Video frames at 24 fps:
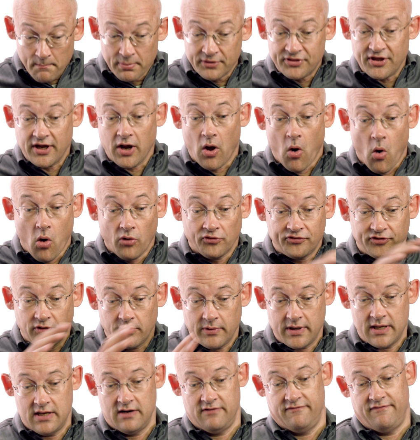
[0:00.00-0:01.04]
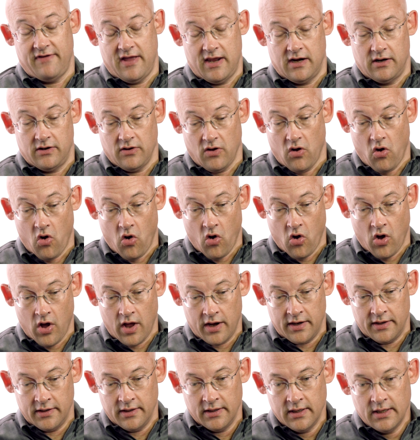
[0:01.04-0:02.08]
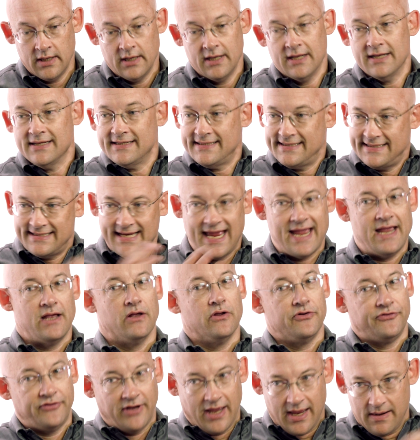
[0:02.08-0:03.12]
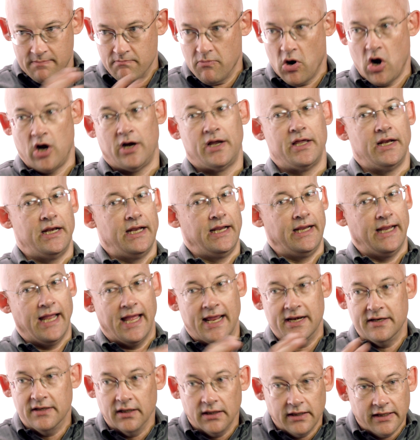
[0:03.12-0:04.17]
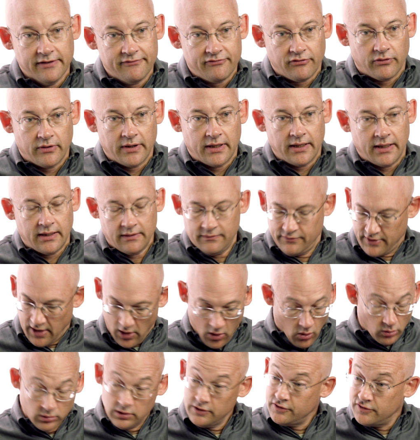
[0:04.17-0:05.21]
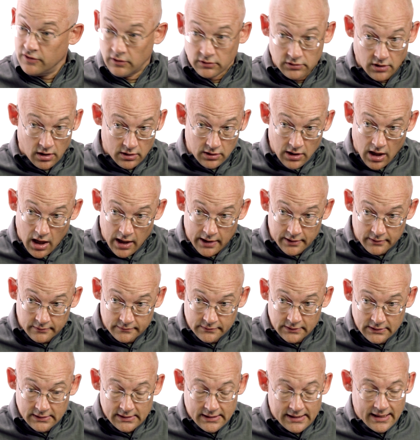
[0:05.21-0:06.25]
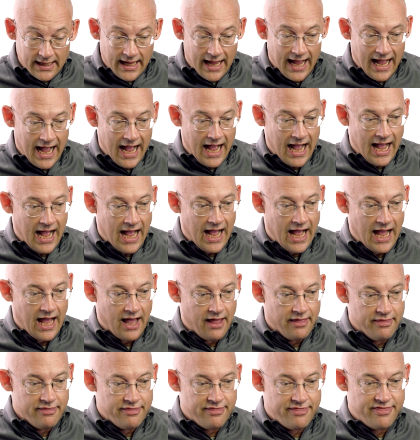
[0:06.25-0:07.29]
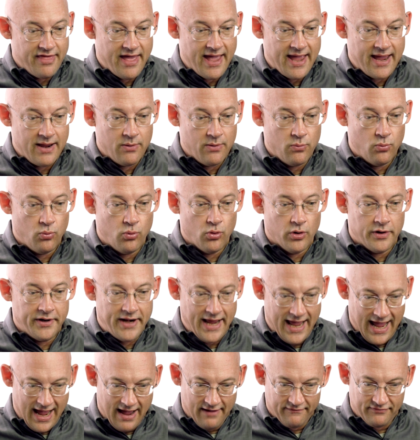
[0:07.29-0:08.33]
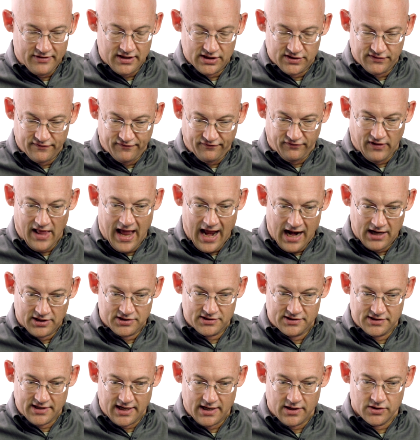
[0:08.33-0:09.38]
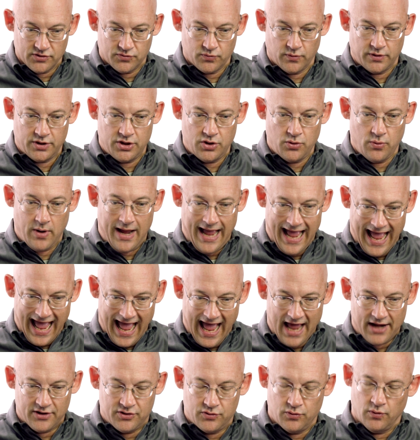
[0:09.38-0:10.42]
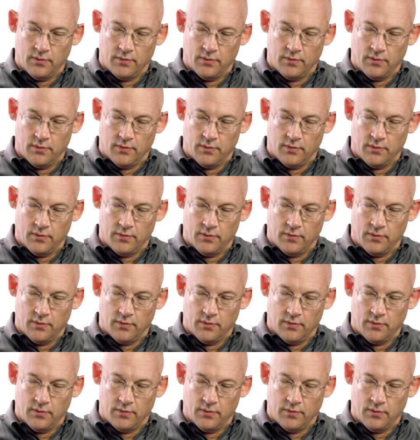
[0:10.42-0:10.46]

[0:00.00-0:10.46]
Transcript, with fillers: But they also innovated on sales and marketing and delivery. They only sold online. Mm-hmm. Uh, they would have these flash sales where you had